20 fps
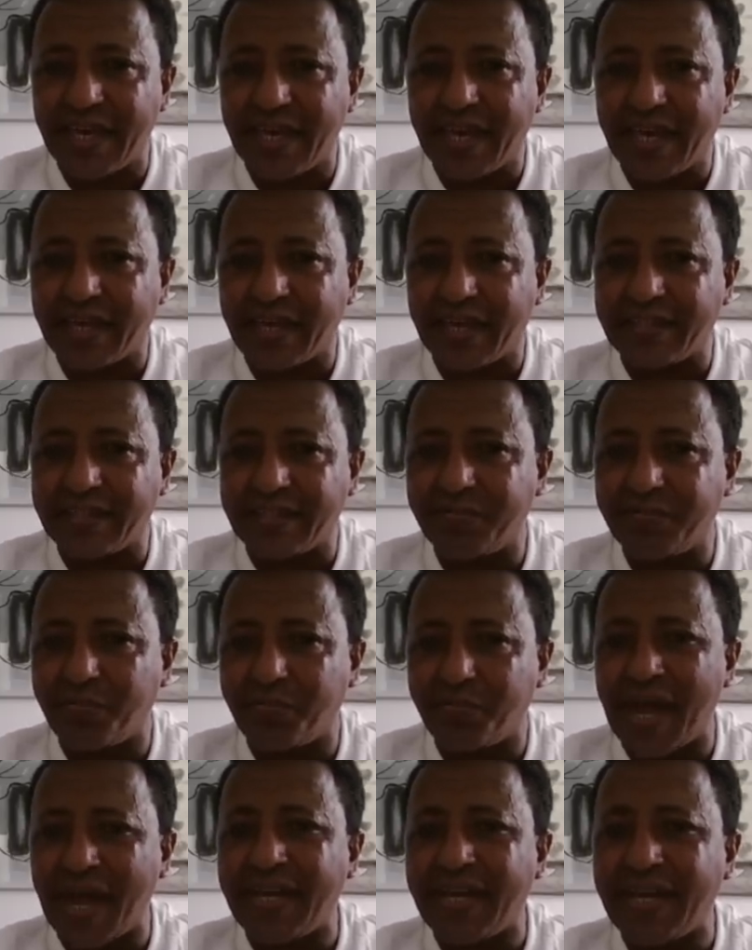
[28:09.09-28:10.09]
and
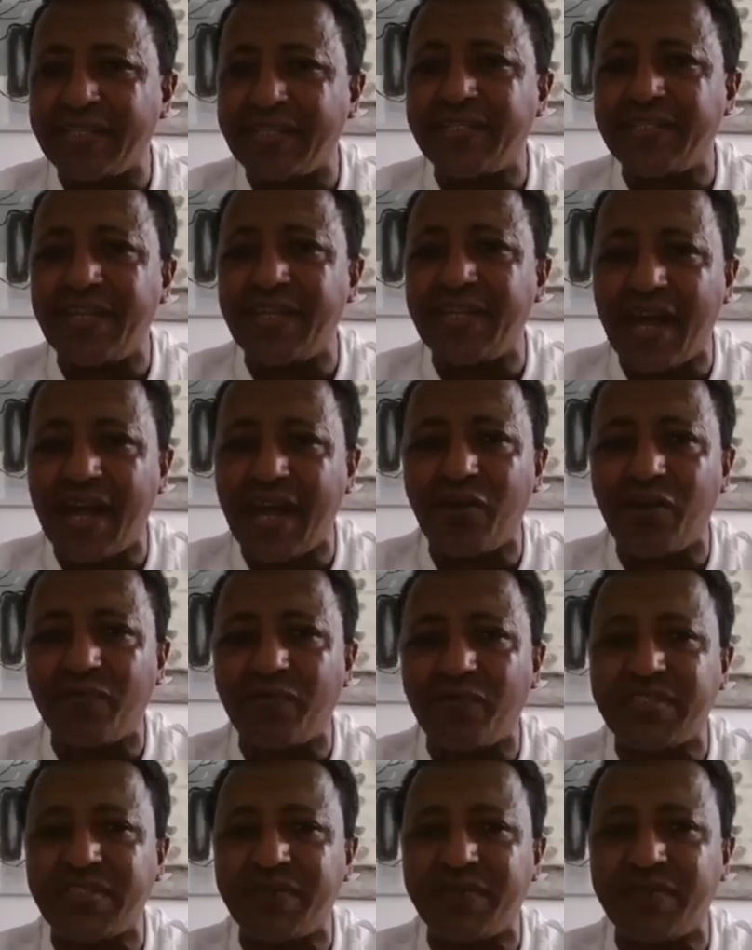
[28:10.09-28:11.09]
blanket denial of
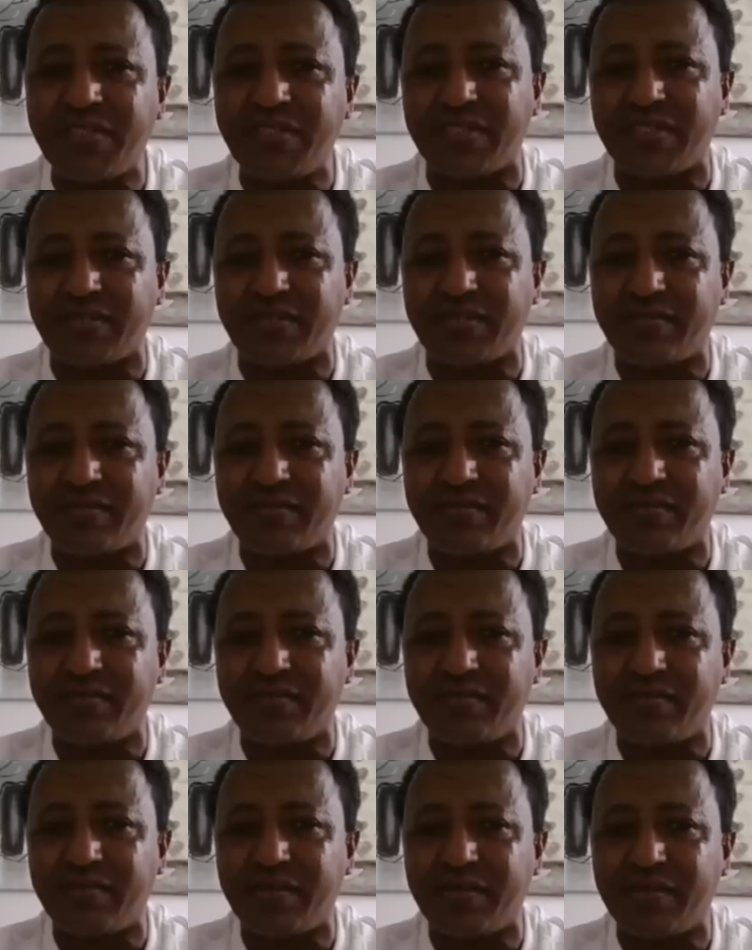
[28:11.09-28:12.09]
services
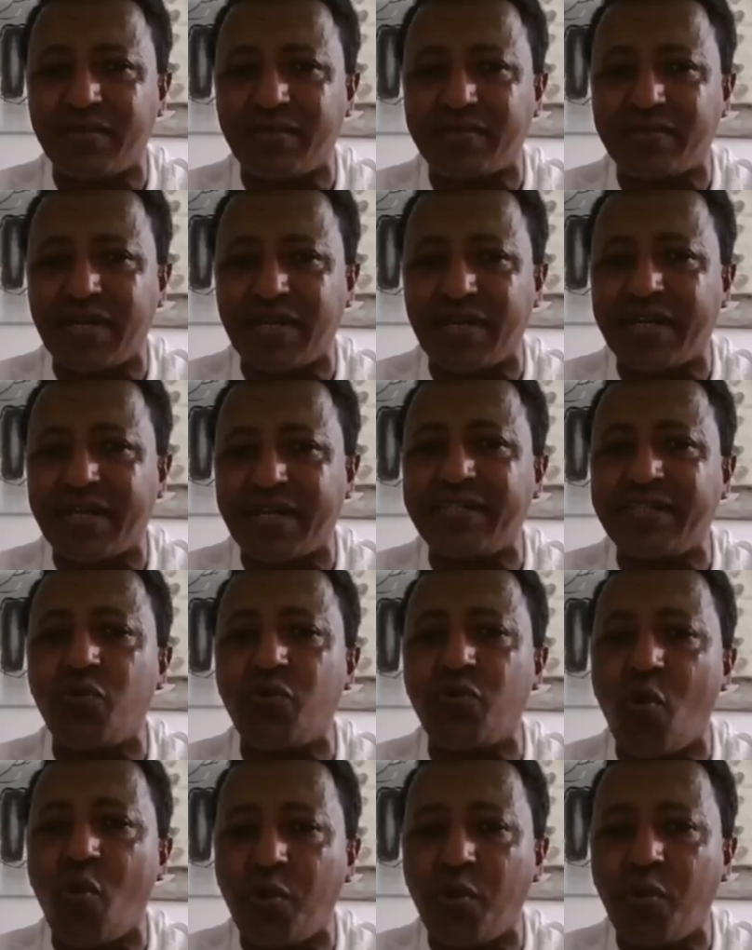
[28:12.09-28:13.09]
targeting
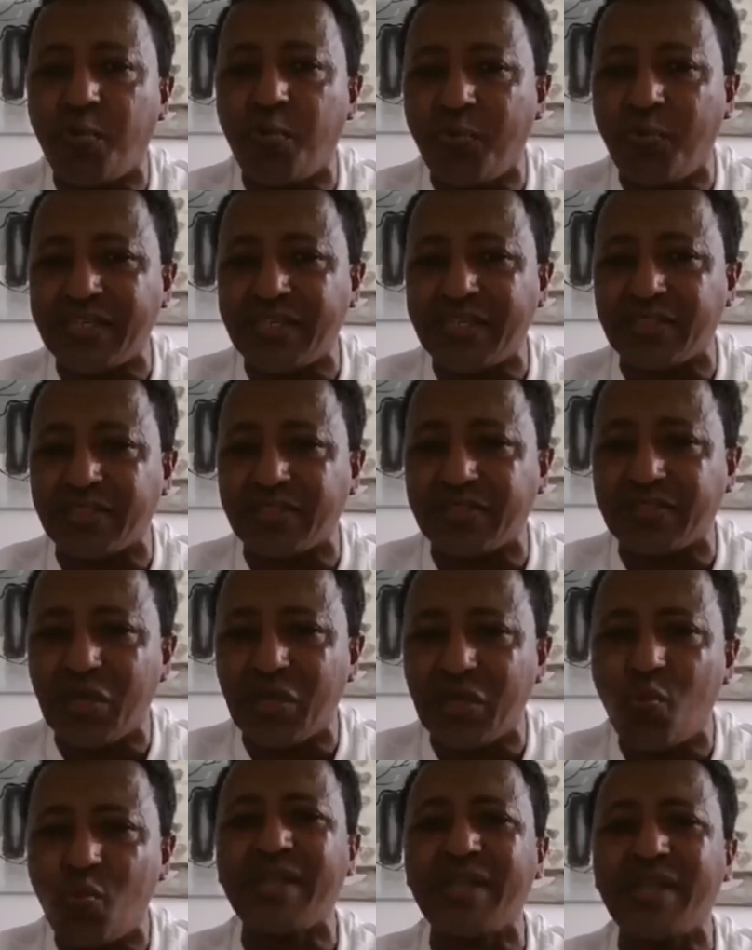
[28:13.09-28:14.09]
whole populations.
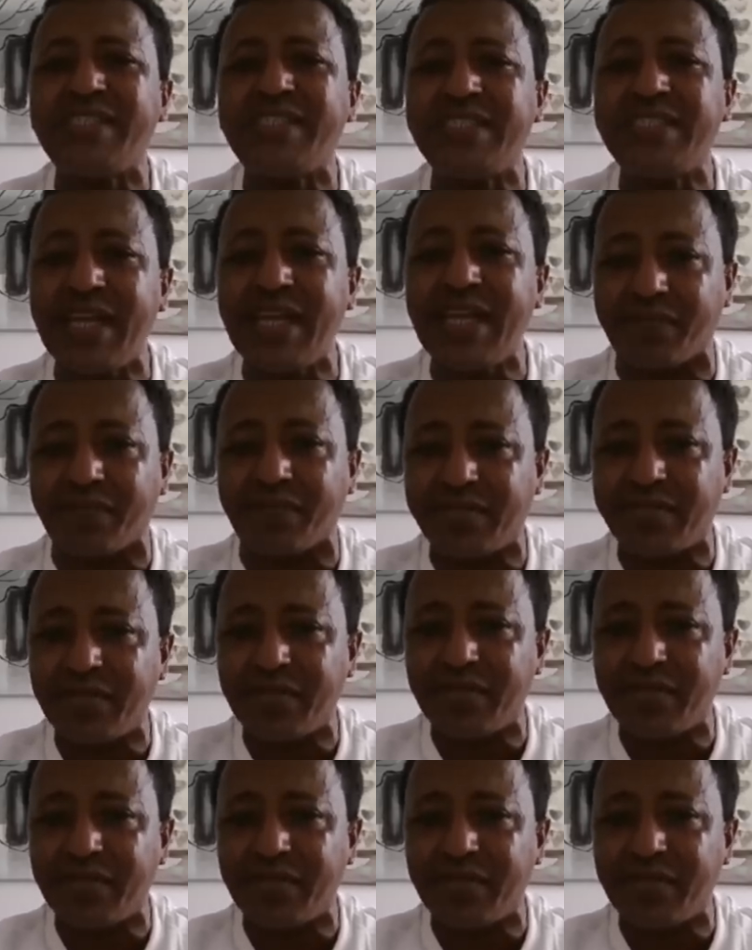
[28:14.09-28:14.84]
What is left